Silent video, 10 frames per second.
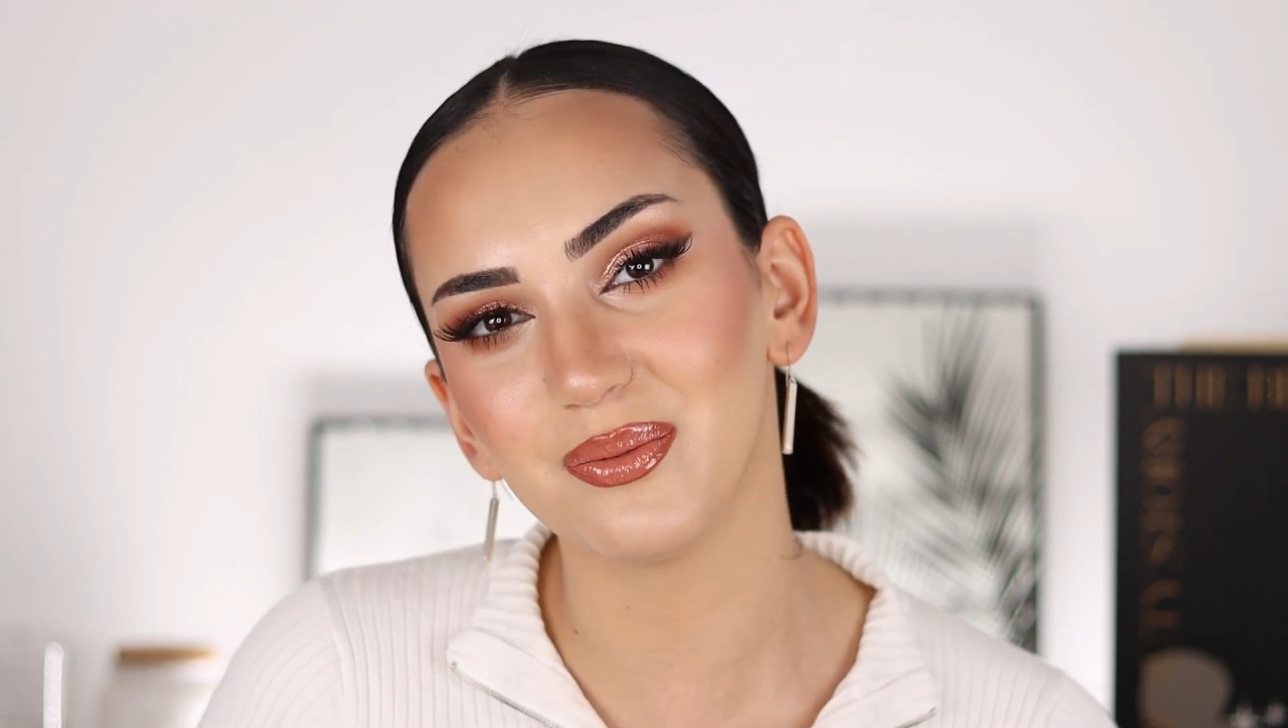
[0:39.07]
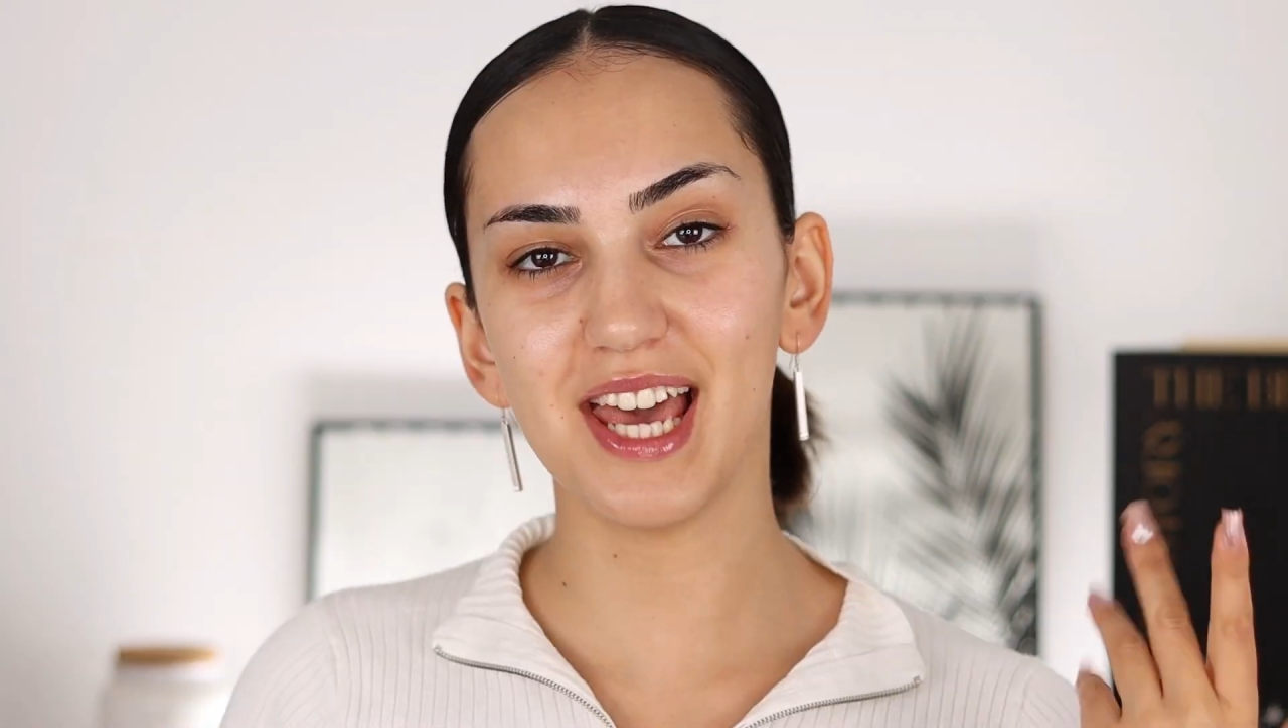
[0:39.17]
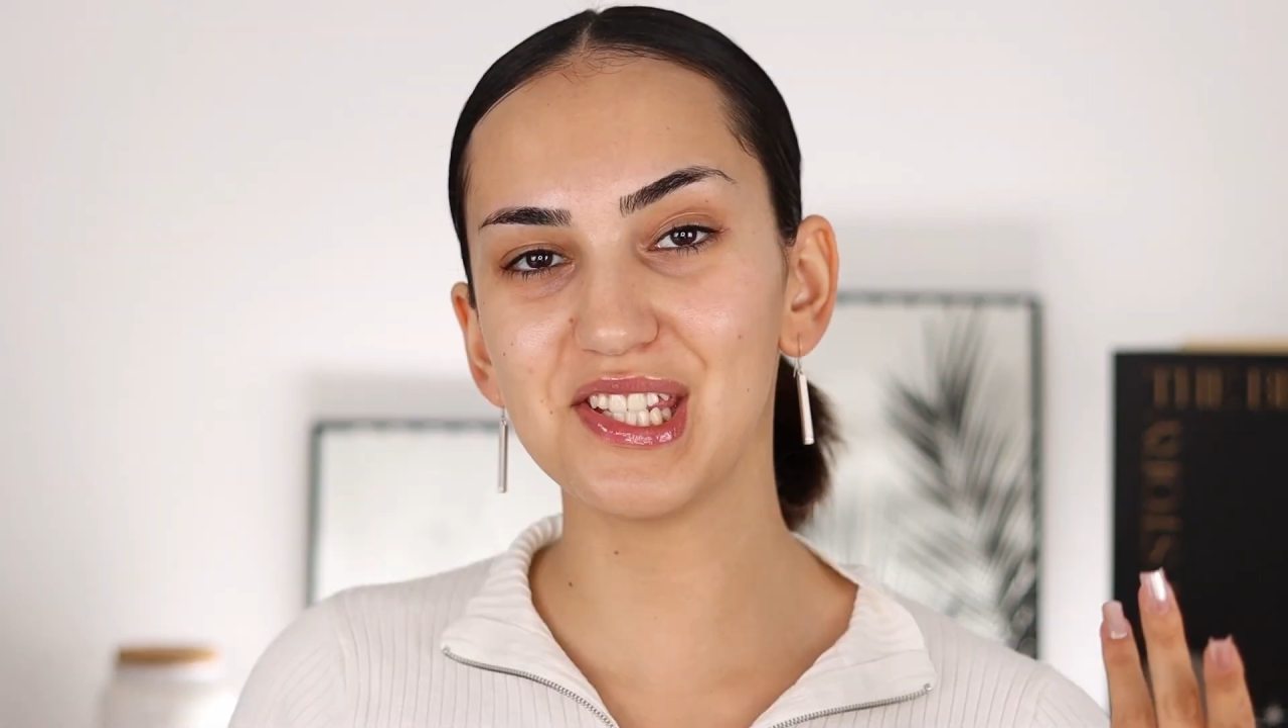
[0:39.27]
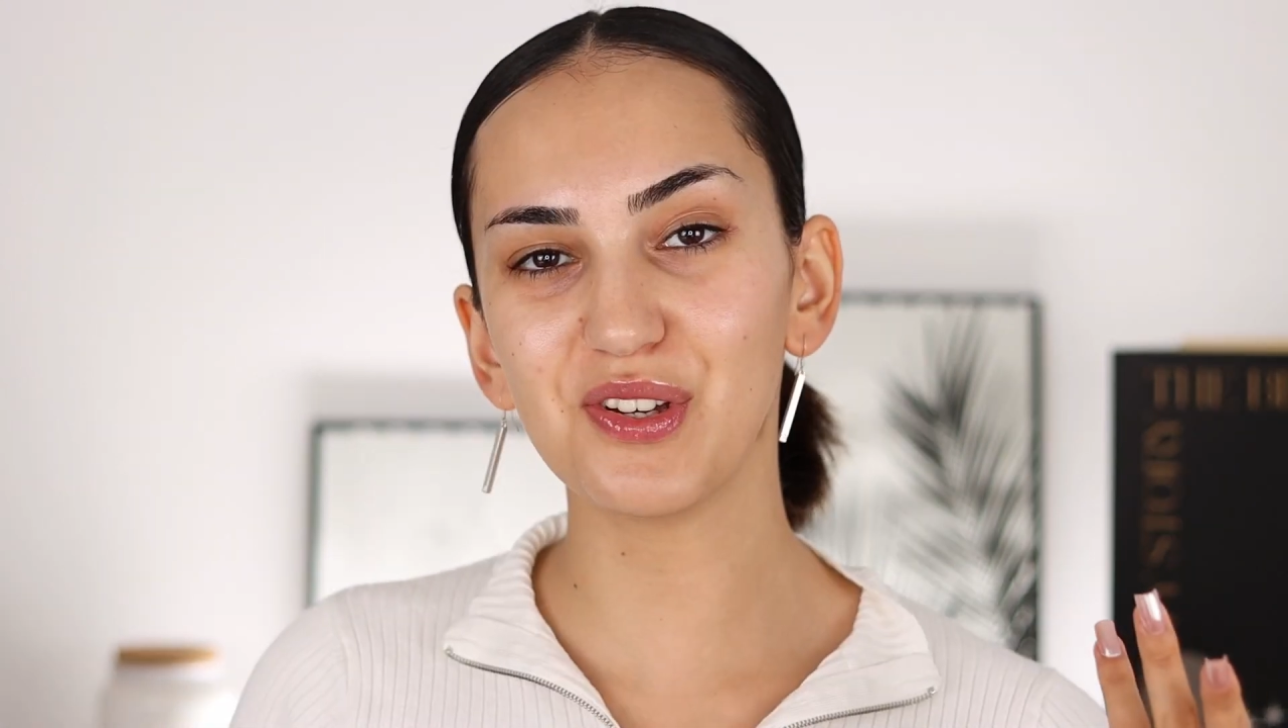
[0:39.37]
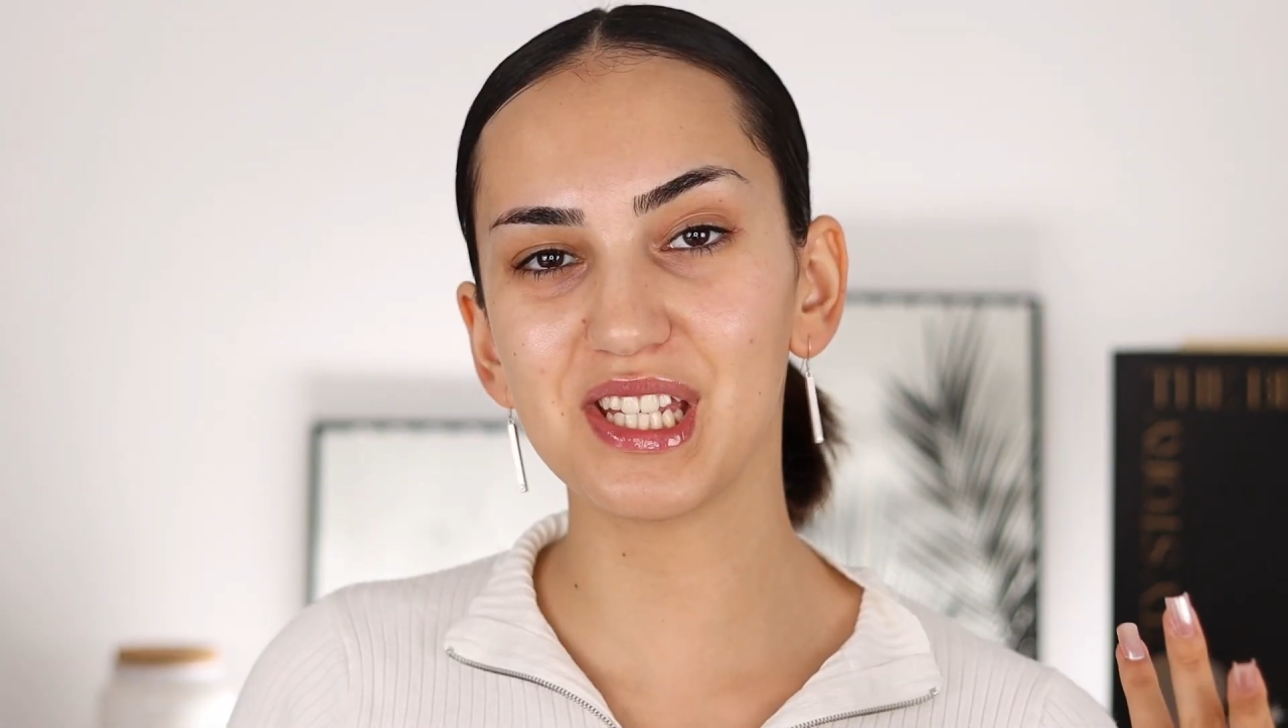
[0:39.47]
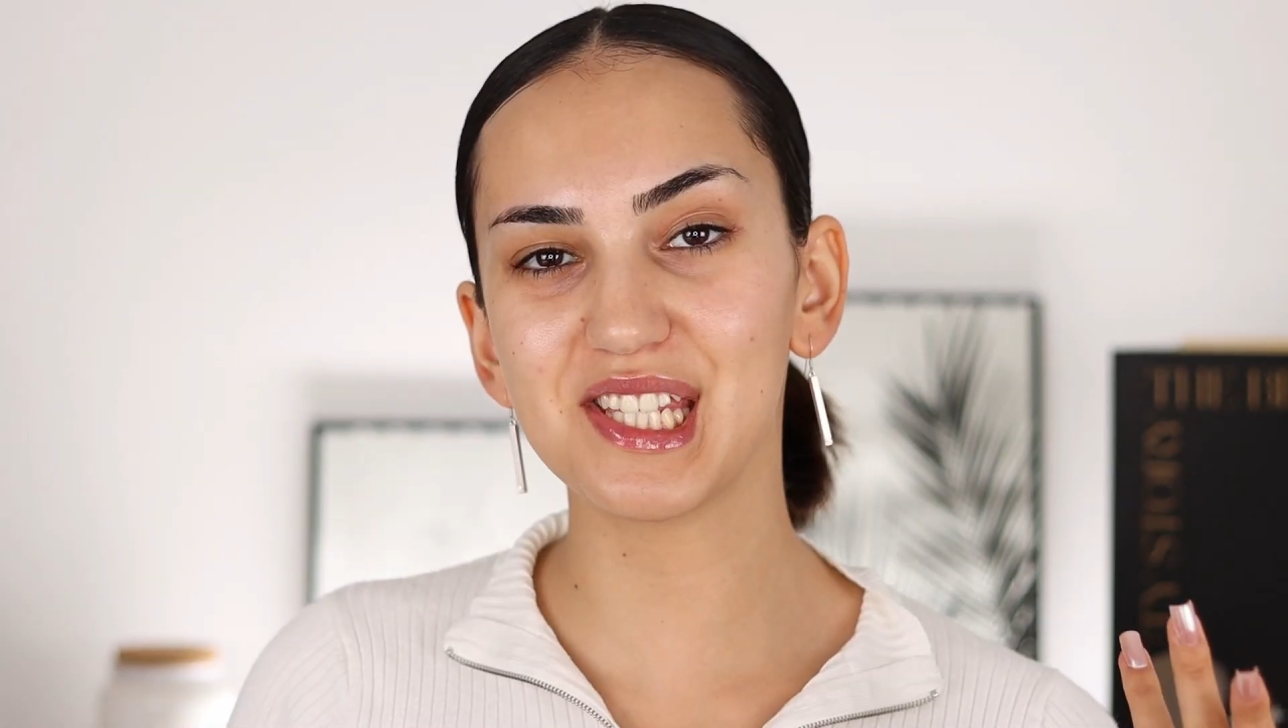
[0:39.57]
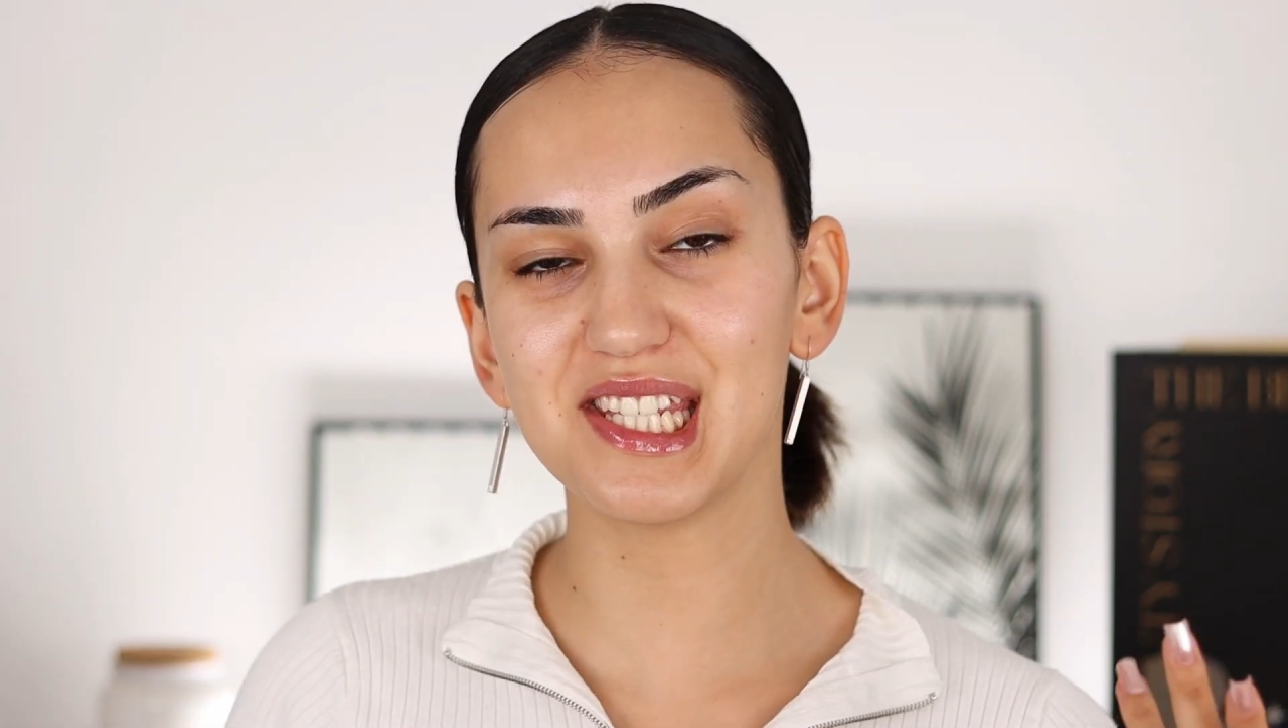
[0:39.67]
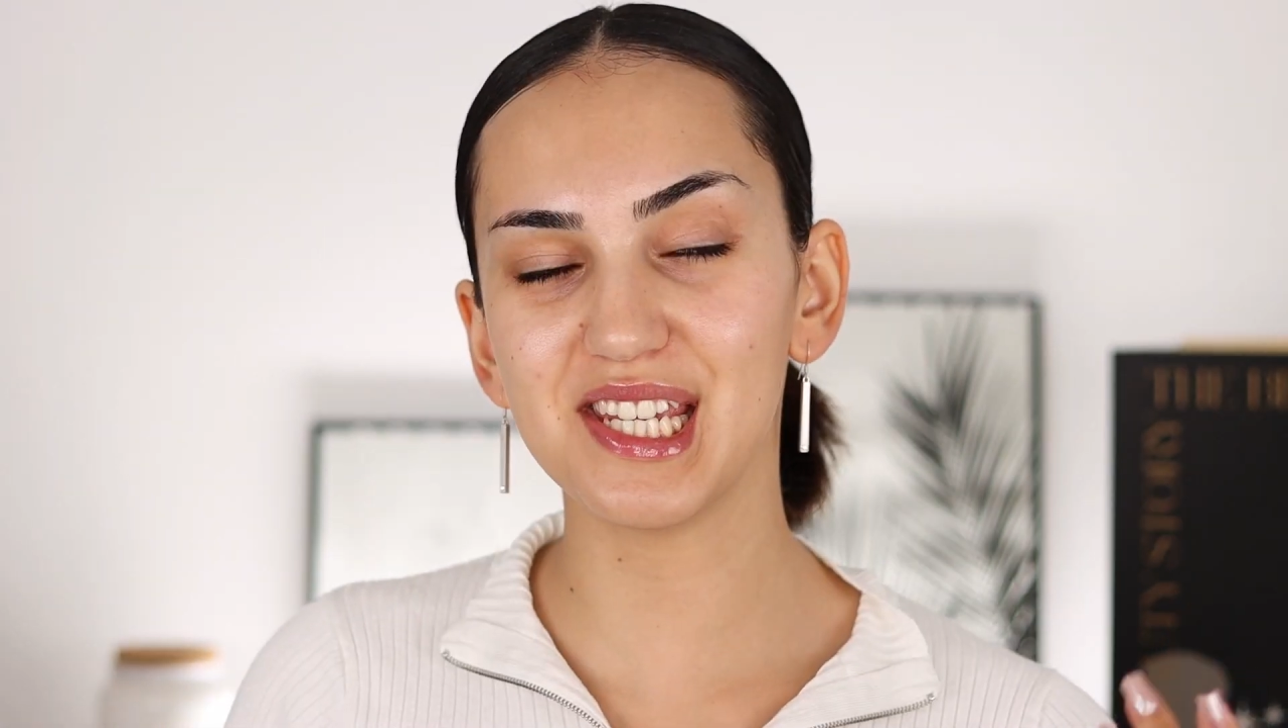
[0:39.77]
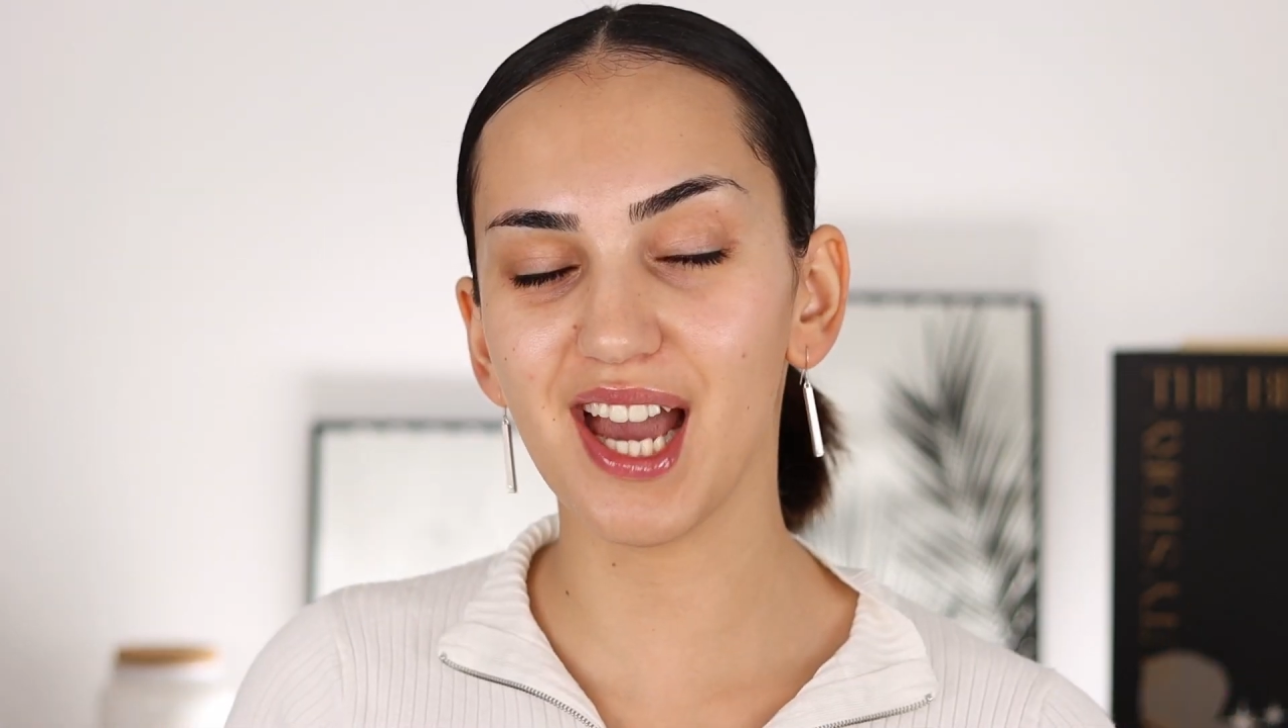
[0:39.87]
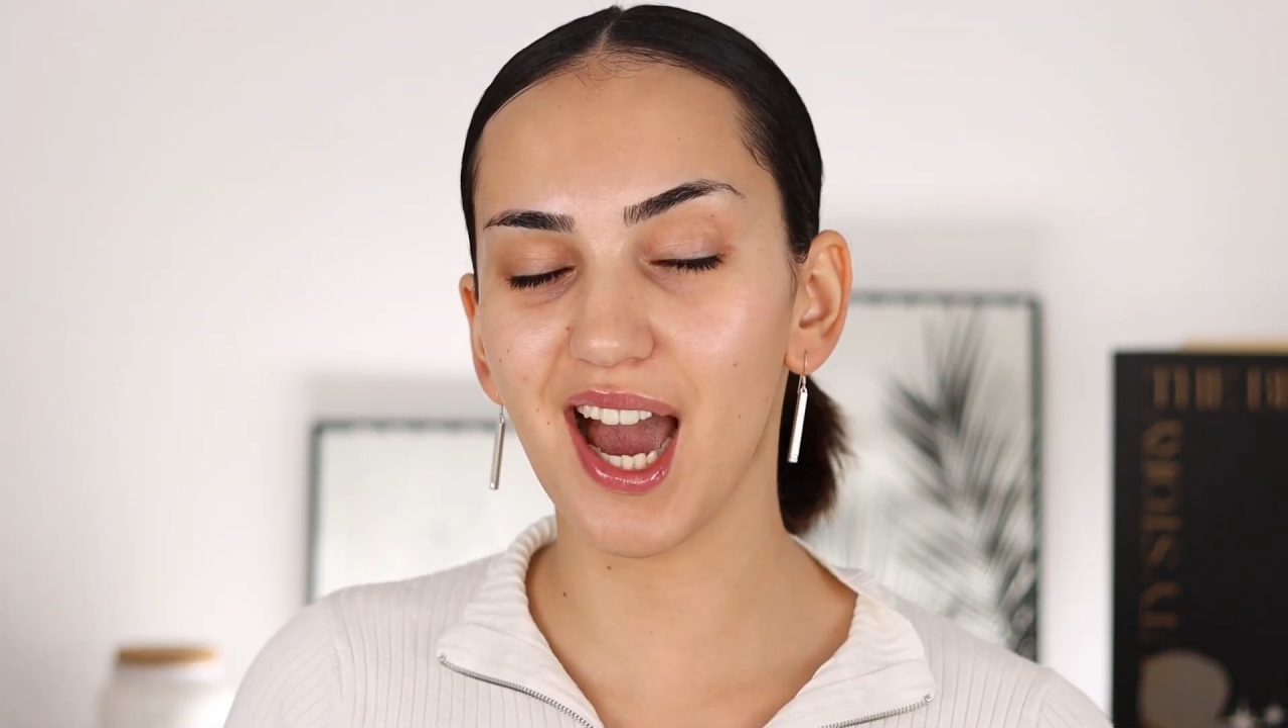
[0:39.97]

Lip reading: As you can see,